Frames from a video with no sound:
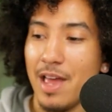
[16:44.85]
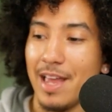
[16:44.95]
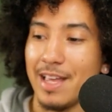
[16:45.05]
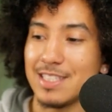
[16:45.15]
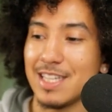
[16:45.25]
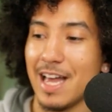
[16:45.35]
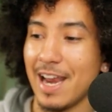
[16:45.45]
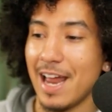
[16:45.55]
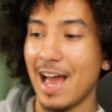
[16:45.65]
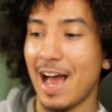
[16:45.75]
is
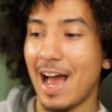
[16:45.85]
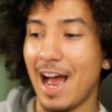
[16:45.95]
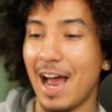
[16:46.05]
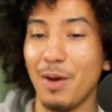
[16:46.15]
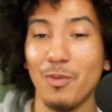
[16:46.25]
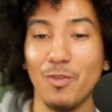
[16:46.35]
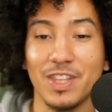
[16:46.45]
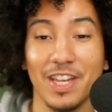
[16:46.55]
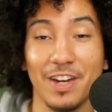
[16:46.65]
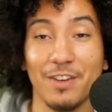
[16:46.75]
that I
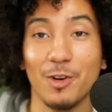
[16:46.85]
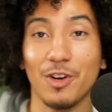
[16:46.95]
didn't feel